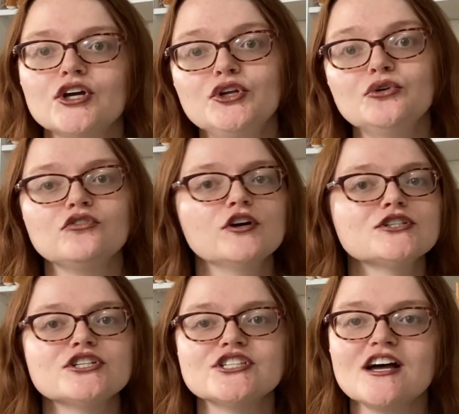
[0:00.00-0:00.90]
new
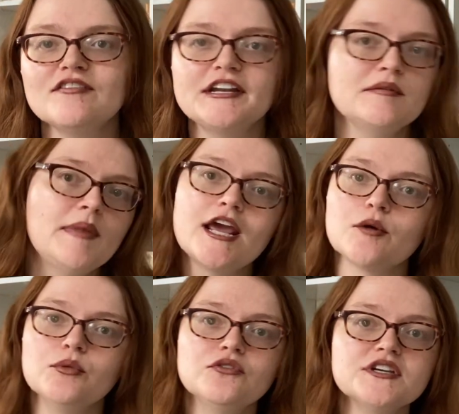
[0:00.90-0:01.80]
versions of it and make
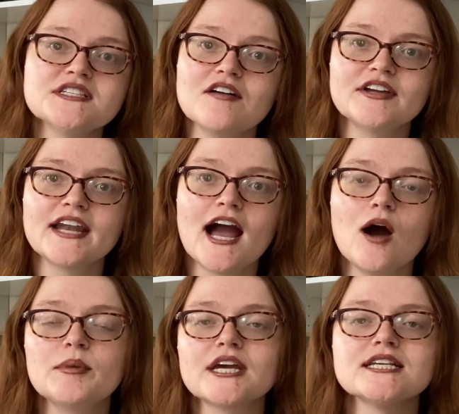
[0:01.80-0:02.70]
movies of it now
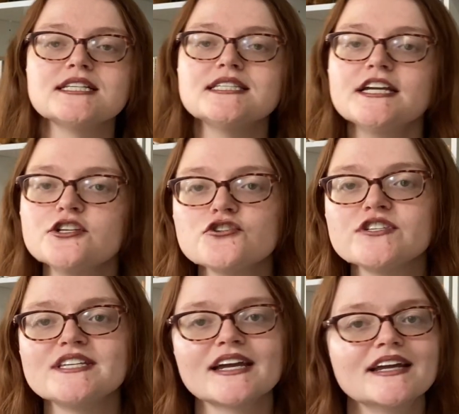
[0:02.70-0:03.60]
because it's
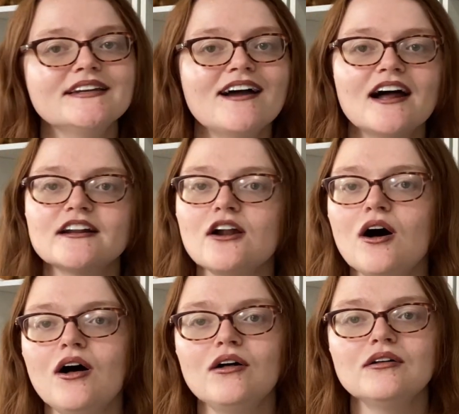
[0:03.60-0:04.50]
interesting and not at
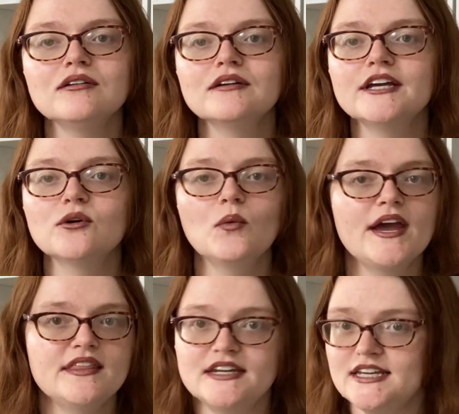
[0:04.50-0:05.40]
all in a way
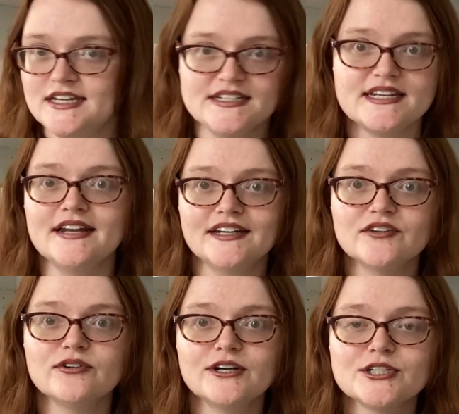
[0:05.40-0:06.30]
that he intended
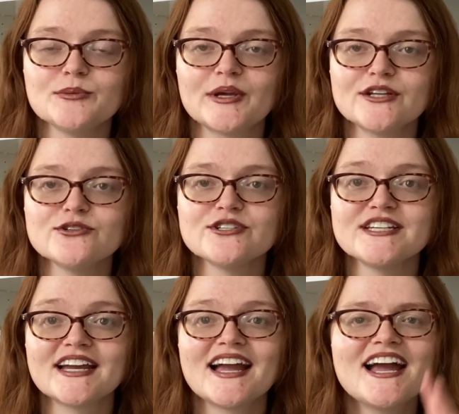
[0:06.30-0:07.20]
for it to be
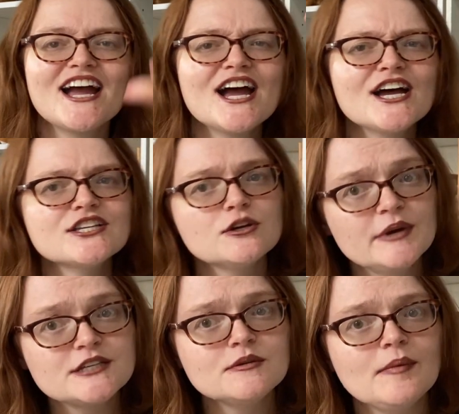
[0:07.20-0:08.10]
interesting. So it
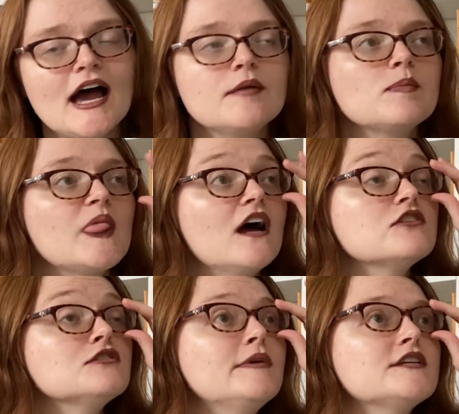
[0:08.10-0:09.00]
makes me mad.
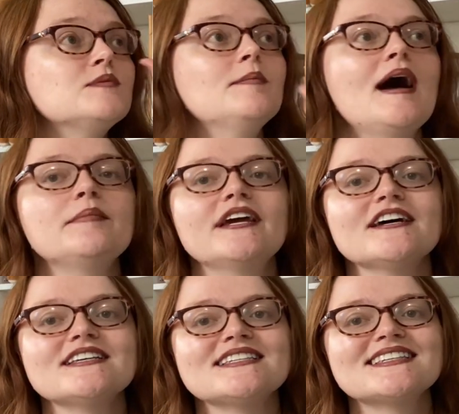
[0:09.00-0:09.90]
Also makes me mad
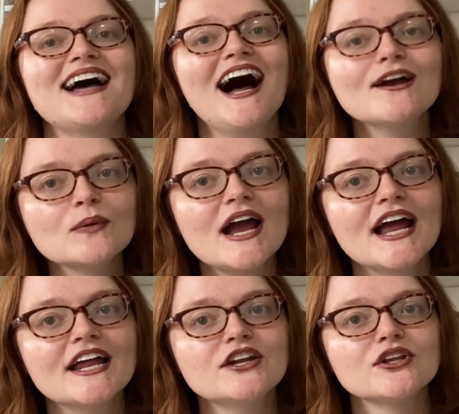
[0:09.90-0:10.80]
because I
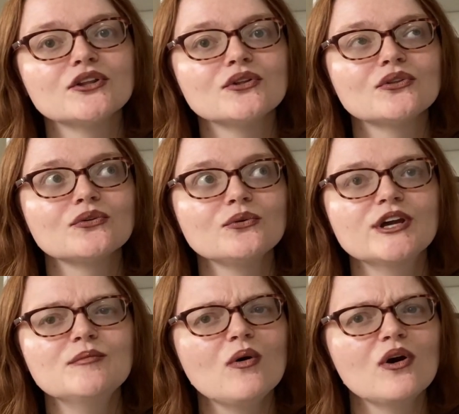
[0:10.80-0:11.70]
read
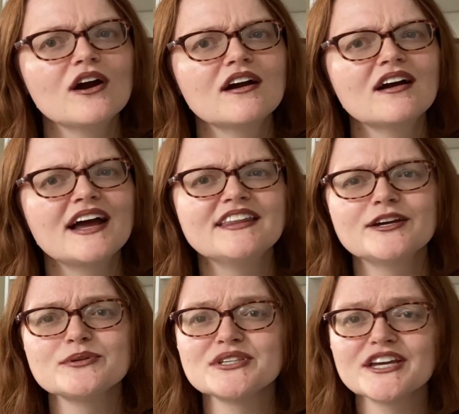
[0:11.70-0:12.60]
three more
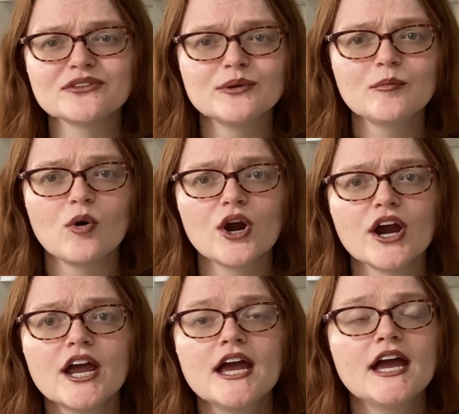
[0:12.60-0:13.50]

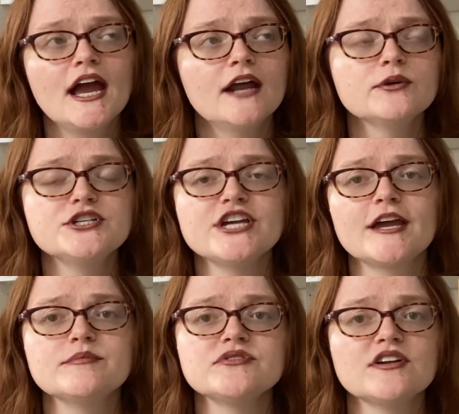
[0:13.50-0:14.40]
Henry
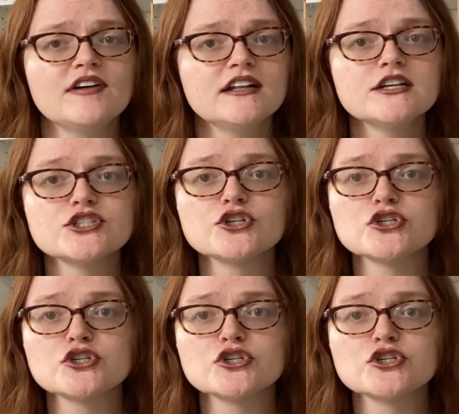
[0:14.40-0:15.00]
James novellas or